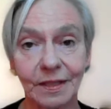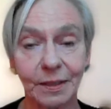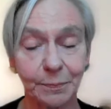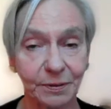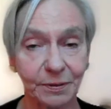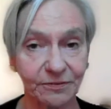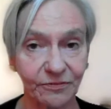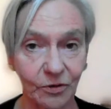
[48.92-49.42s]
a
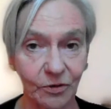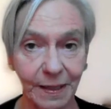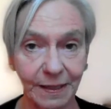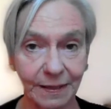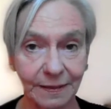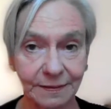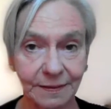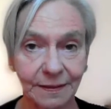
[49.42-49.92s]

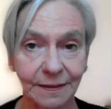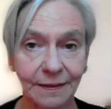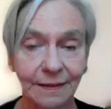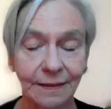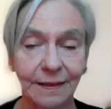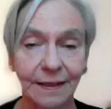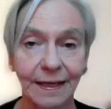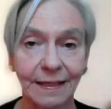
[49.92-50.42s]
performer,
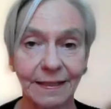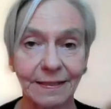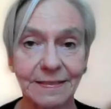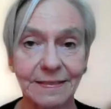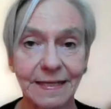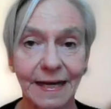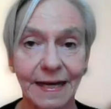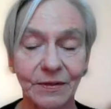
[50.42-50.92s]

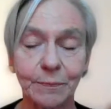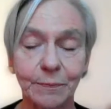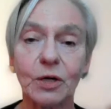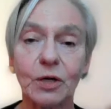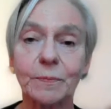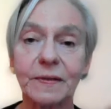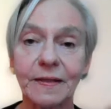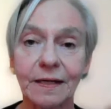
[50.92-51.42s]
and at the
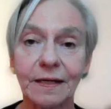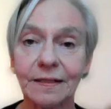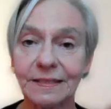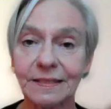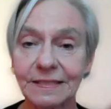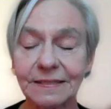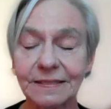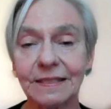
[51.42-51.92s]
moment the
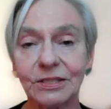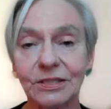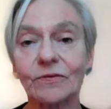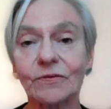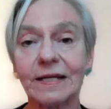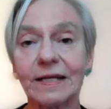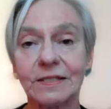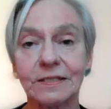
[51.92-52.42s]
artistic
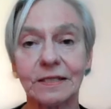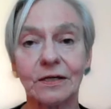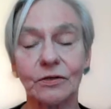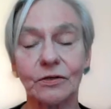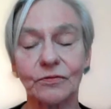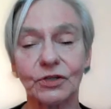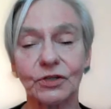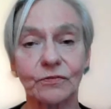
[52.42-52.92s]
director
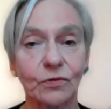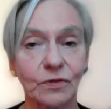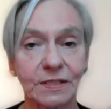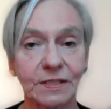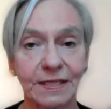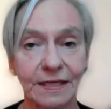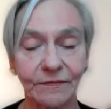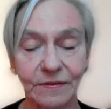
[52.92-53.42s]
of
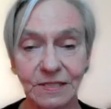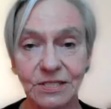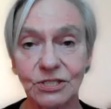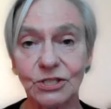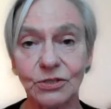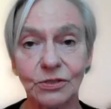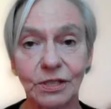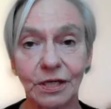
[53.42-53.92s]
Siobhan Davies
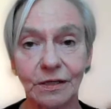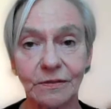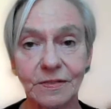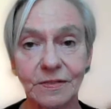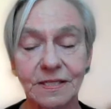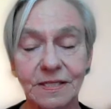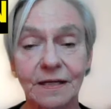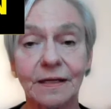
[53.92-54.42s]

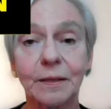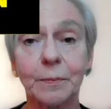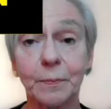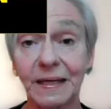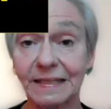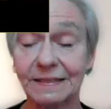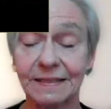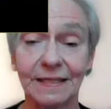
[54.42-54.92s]
Studios,
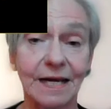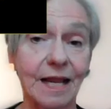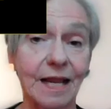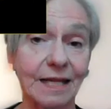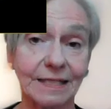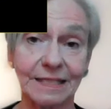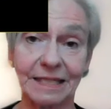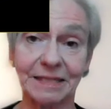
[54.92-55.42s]
based in
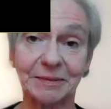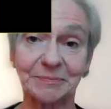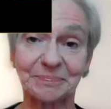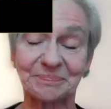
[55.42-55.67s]
London.